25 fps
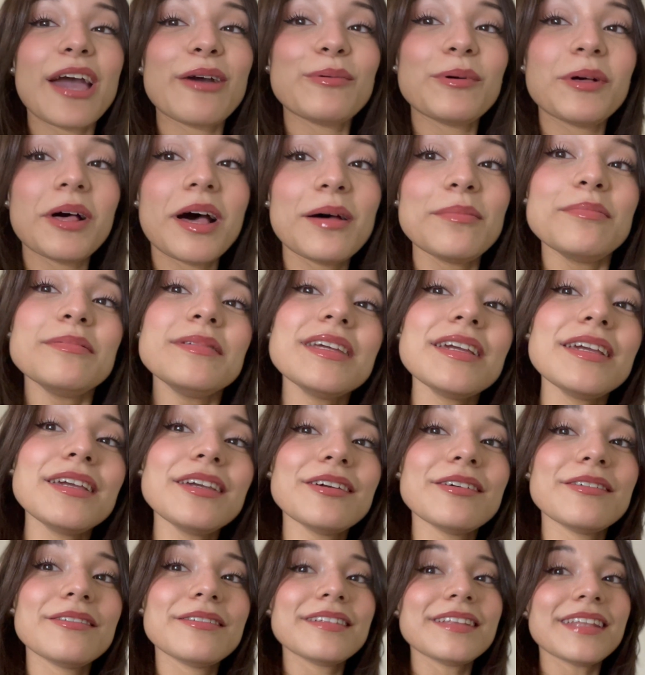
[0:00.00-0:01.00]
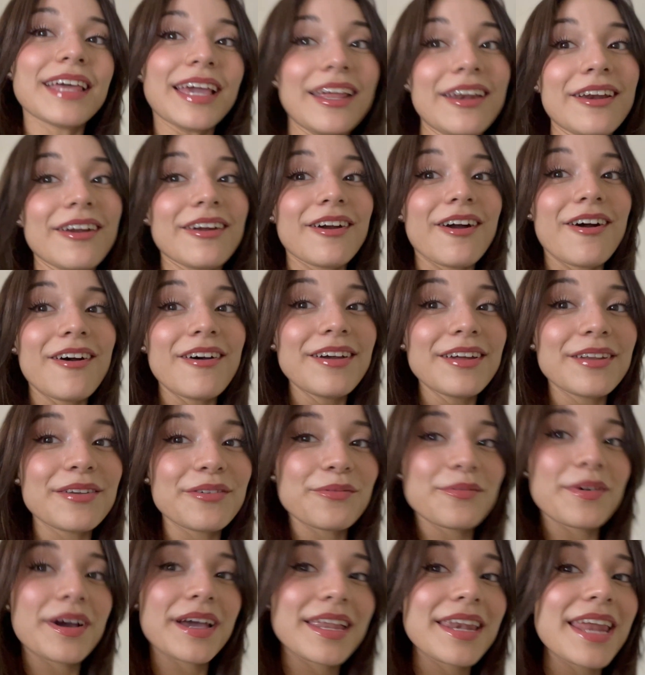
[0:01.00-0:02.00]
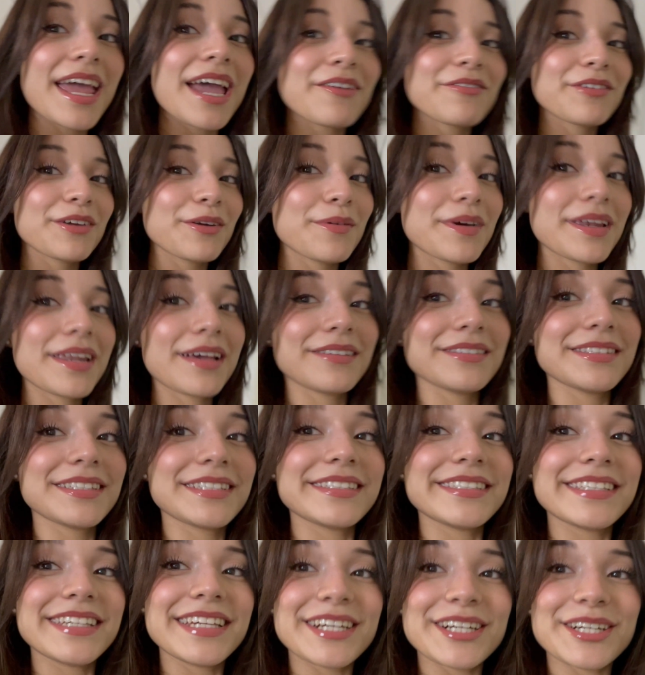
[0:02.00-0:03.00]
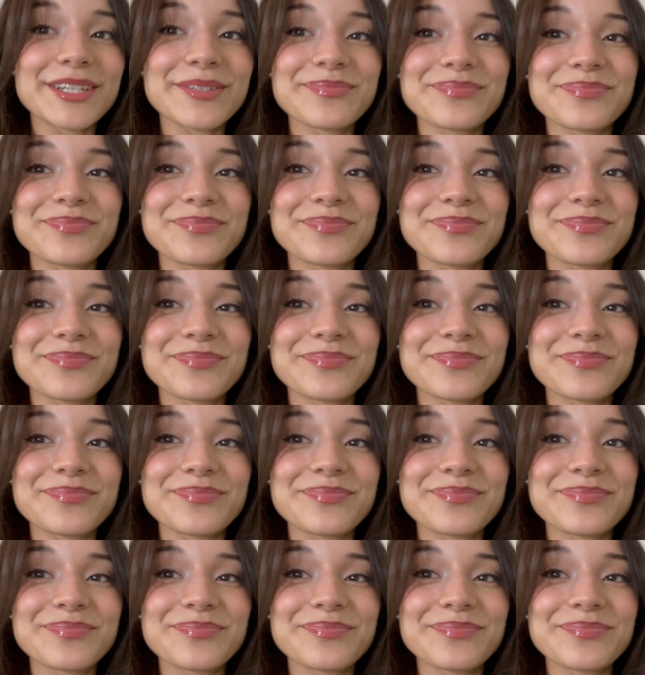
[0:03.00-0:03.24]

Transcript: will update you later on when everyone else is here.